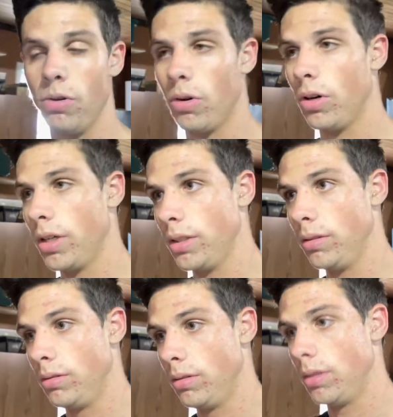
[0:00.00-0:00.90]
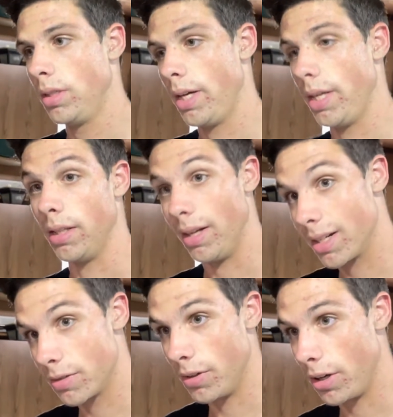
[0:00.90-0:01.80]
on in the
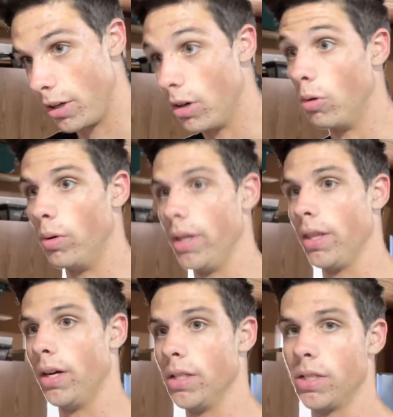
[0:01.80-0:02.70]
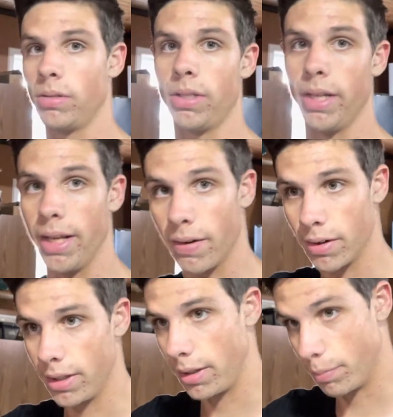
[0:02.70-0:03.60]
next video with us getting
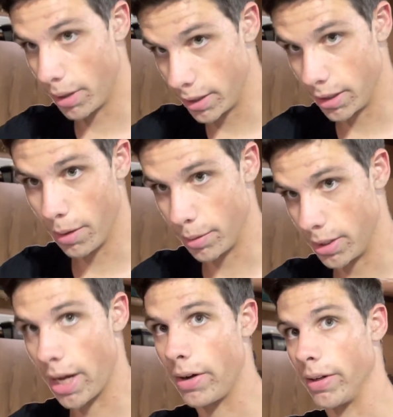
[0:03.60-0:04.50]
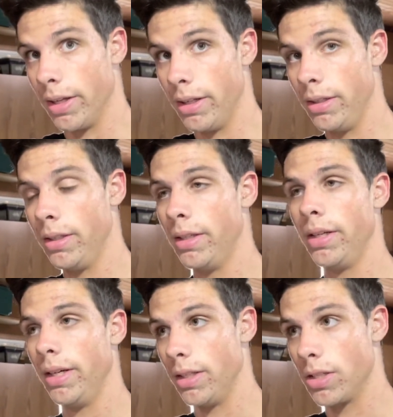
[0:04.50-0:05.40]
everything buttoned up and dialed in
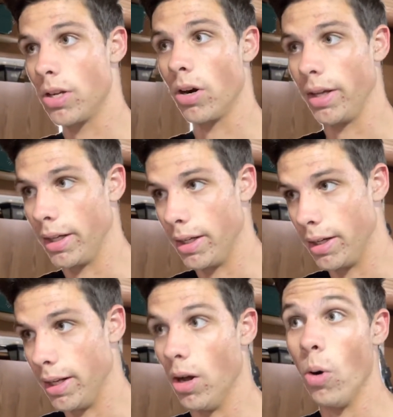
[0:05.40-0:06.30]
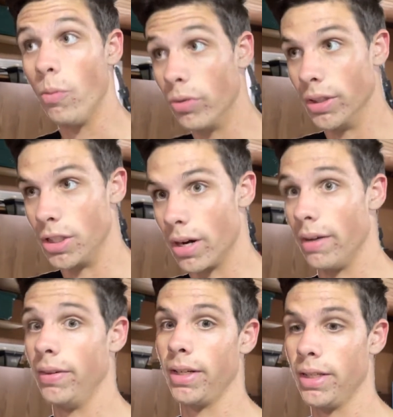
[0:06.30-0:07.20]
and starting it and hopefully
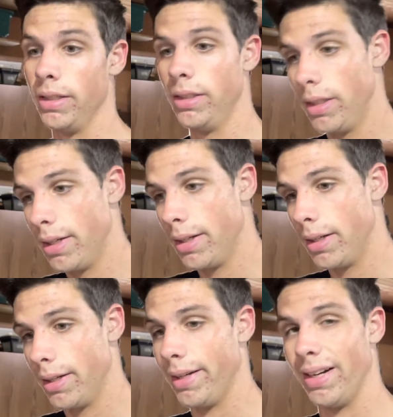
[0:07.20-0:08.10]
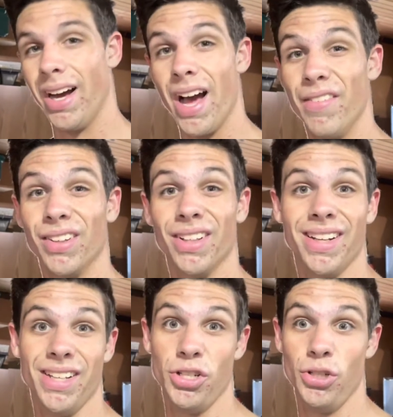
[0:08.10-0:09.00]
driving it and not having a lot of
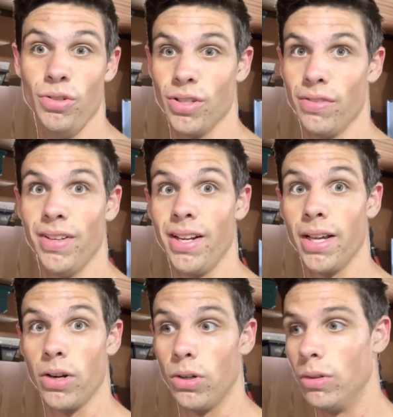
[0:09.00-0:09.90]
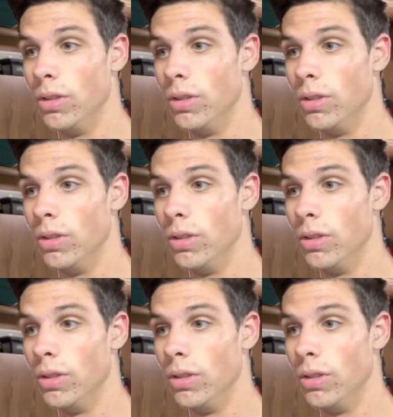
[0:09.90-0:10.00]
issues or fitting at all.